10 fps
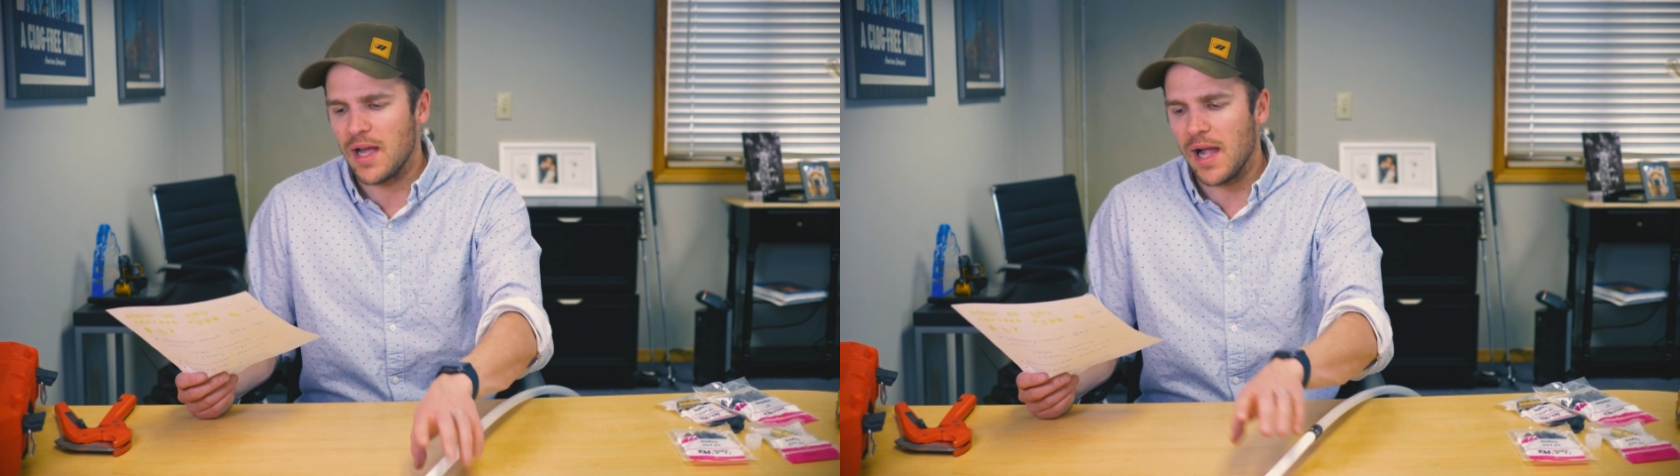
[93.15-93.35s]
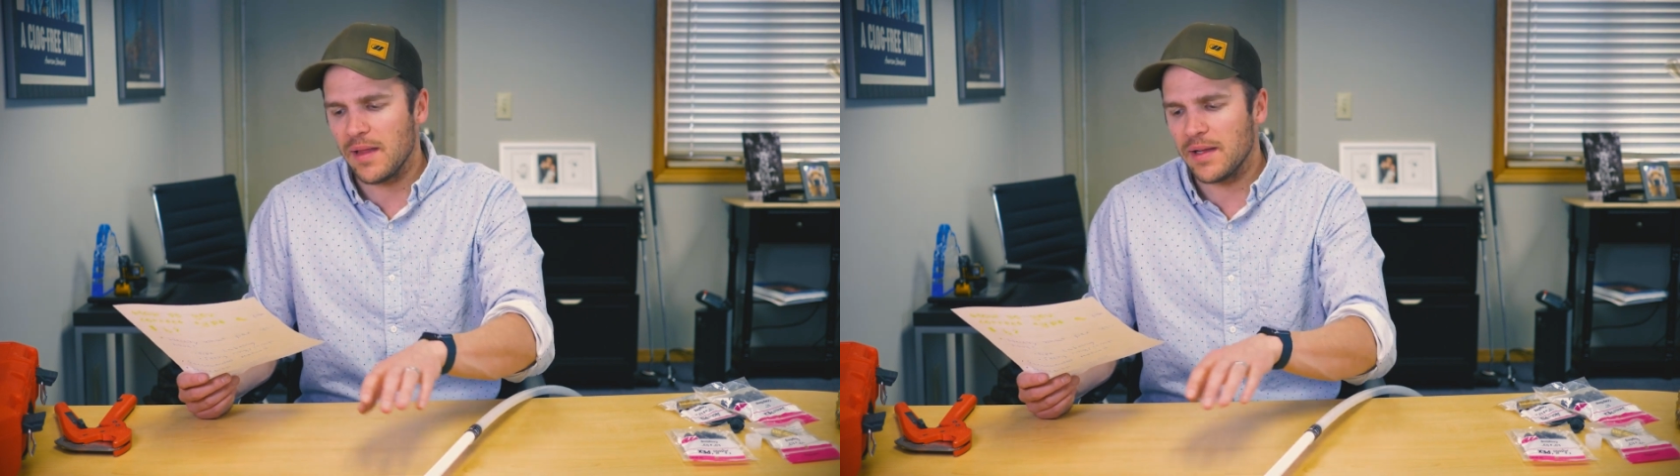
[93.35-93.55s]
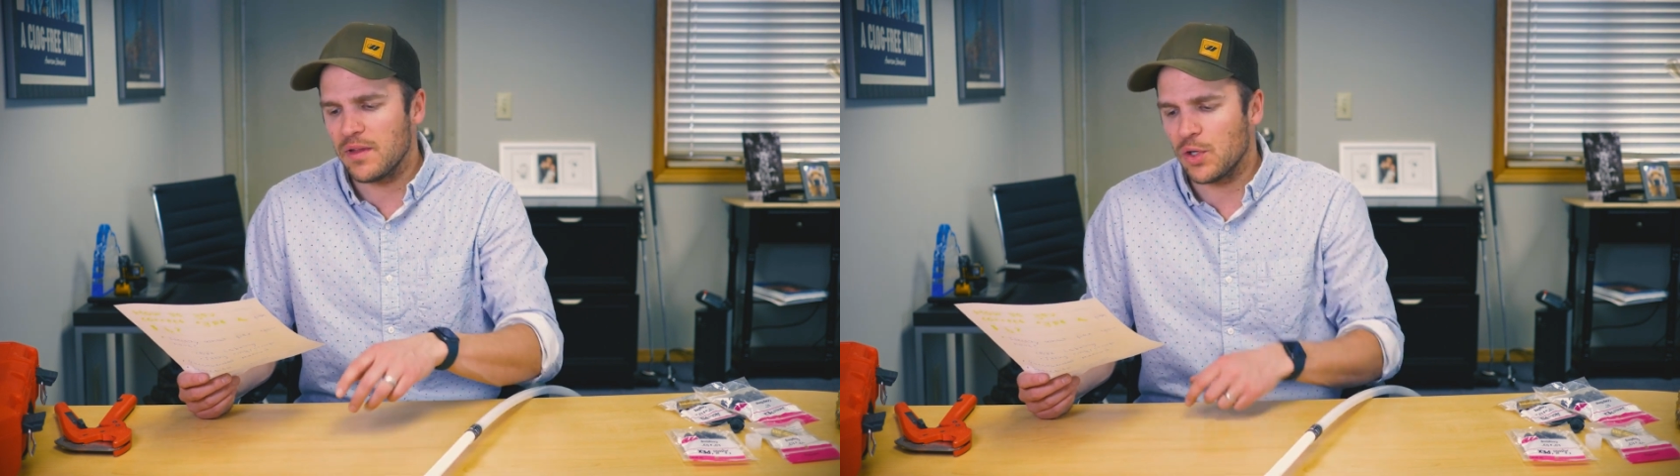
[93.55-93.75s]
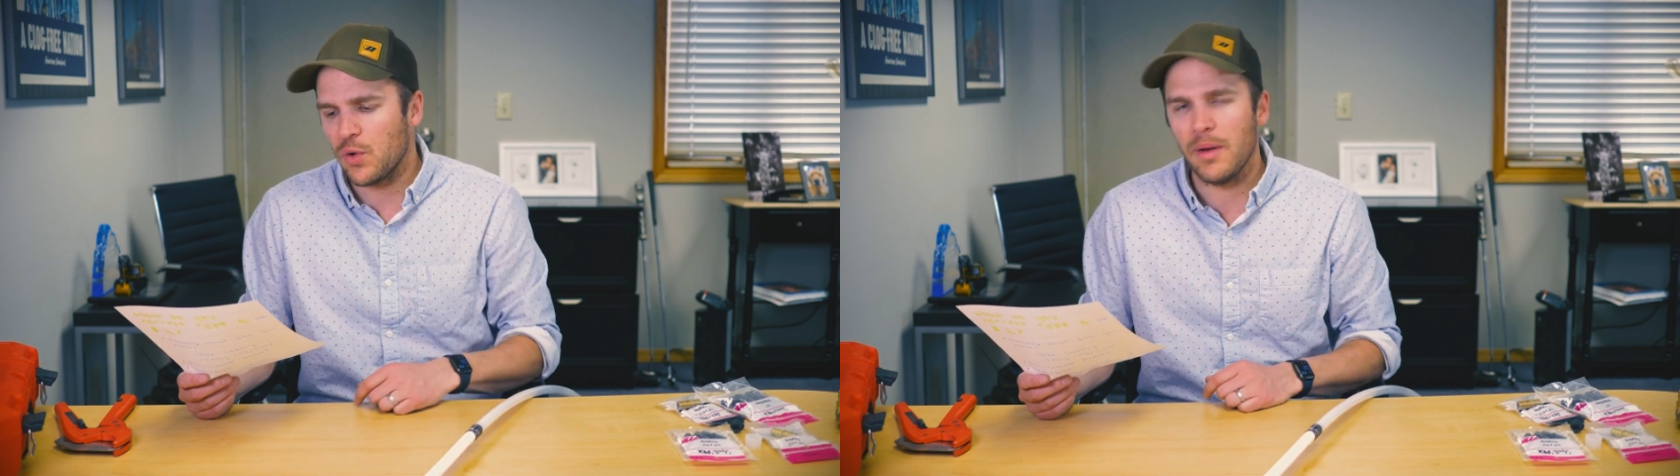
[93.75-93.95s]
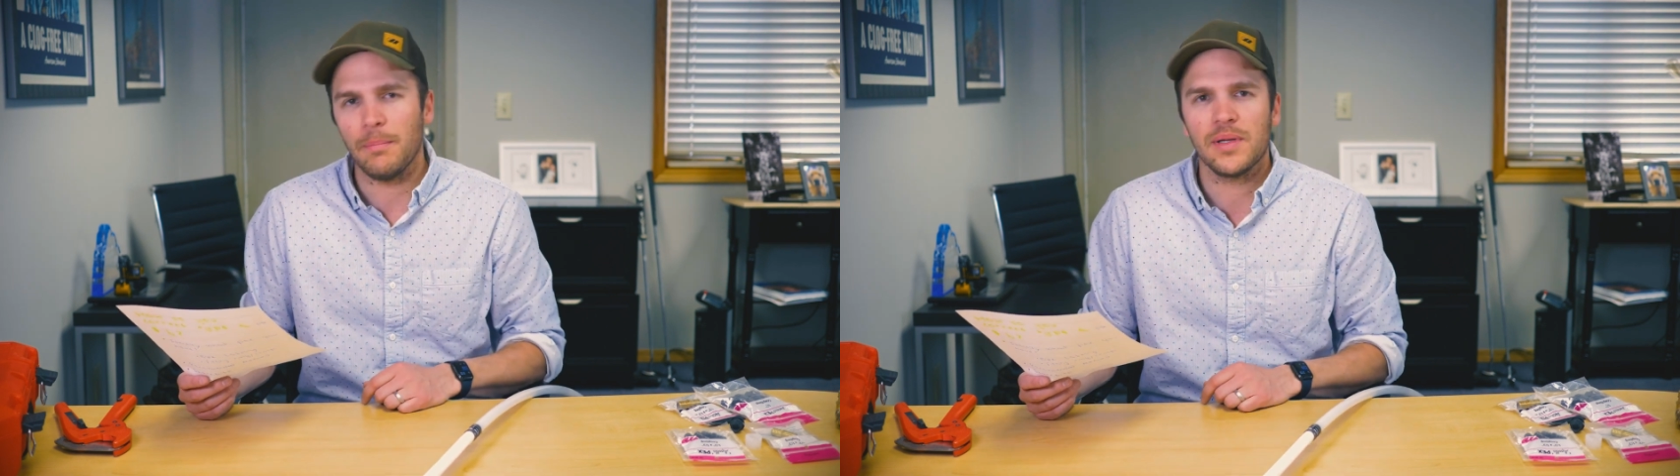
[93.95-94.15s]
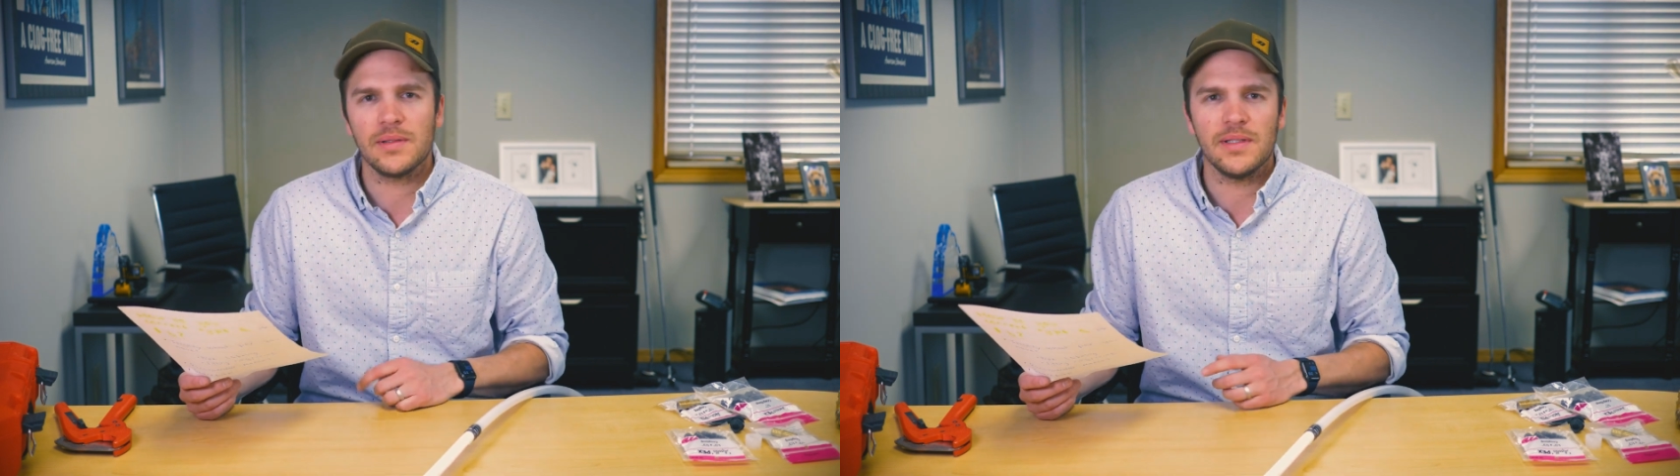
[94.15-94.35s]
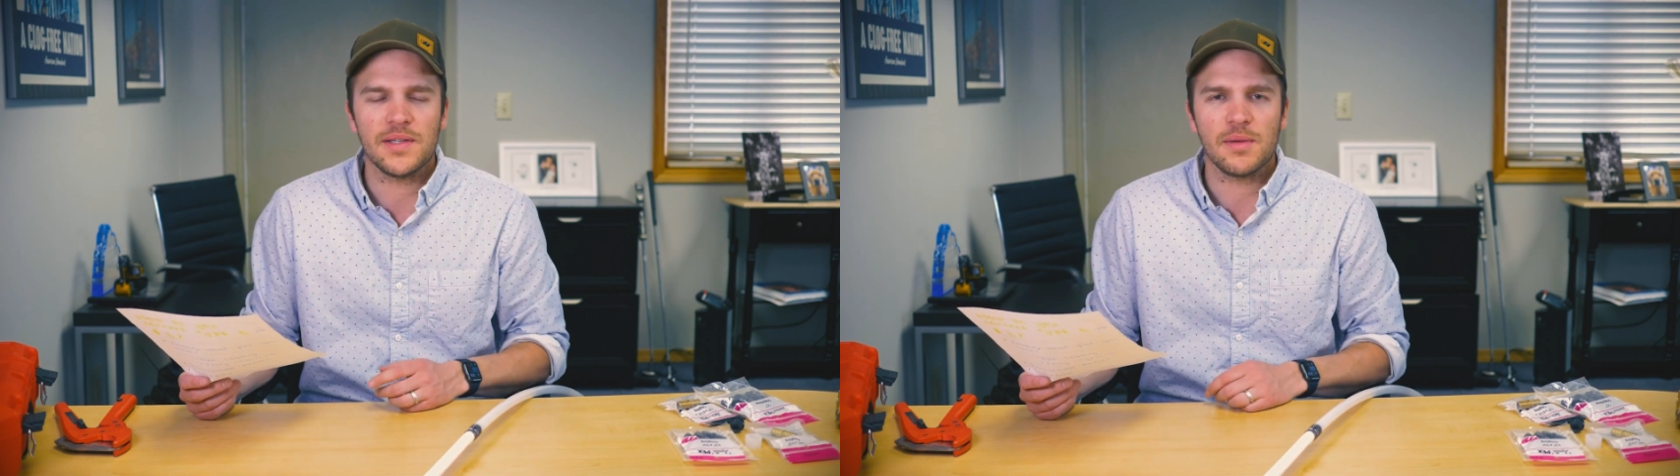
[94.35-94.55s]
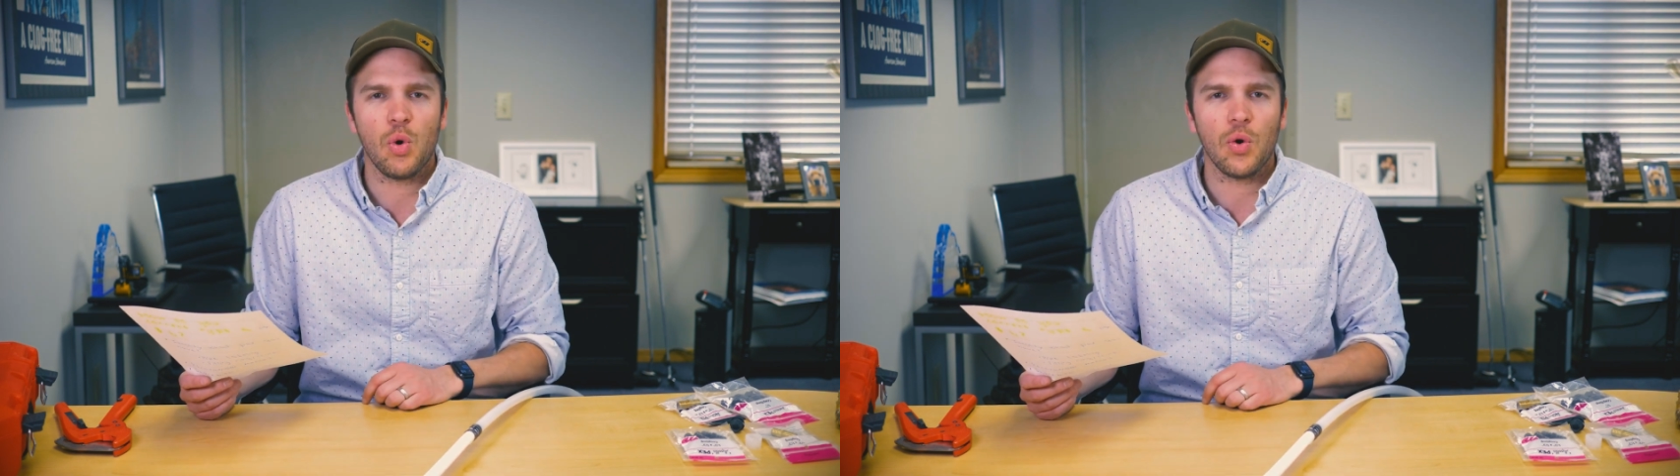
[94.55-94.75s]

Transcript: I like the crimp is a more